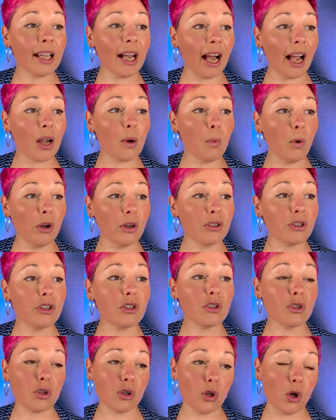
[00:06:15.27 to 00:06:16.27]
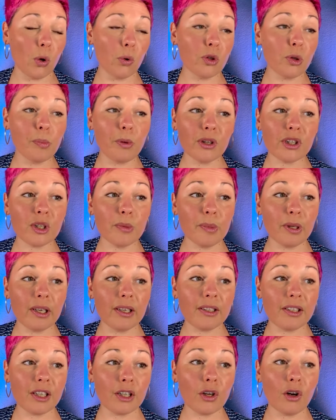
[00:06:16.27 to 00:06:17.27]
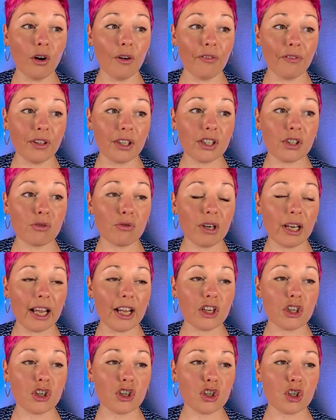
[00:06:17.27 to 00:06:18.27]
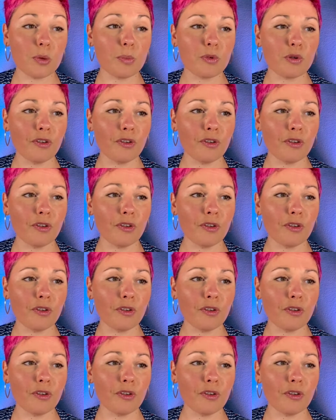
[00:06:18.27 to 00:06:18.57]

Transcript: I wanted to know the possibility of this relationship to